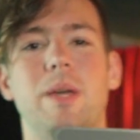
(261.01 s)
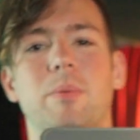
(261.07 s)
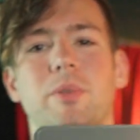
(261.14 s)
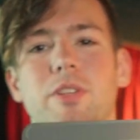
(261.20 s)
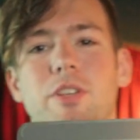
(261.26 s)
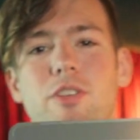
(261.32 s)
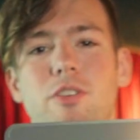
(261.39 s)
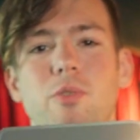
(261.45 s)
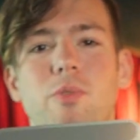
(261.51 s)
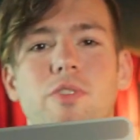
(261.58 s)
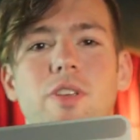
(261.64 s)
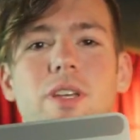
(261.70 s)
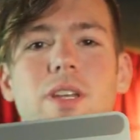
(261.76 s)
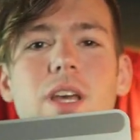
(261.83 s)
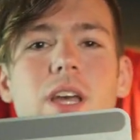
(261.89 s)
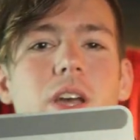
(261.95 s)
able to use
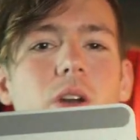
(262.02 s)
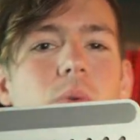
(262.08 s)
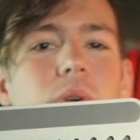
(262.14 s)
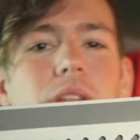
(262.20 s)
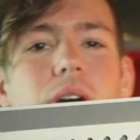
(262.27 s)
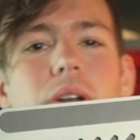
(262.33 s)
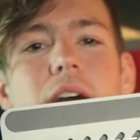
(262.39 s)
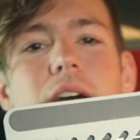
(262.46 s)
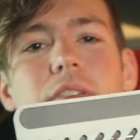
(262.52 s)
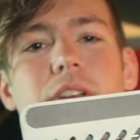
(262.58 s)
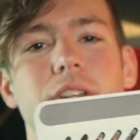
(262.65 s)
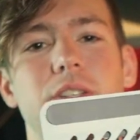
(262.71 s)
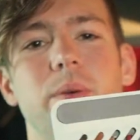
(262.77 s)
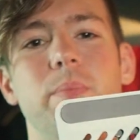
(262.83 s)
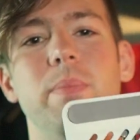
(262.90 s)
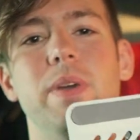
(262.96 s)
it without having
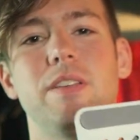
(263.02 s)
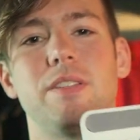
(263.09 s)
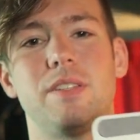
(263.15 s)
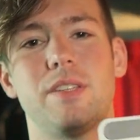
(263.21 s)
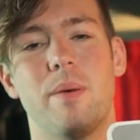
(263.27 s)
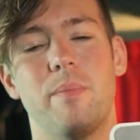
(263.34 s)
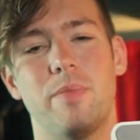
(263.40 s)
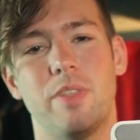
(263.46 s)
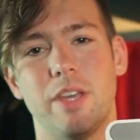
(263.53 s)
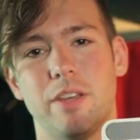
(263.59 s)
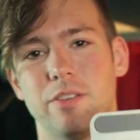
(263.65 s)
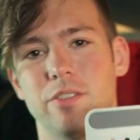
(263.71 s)
to miss something.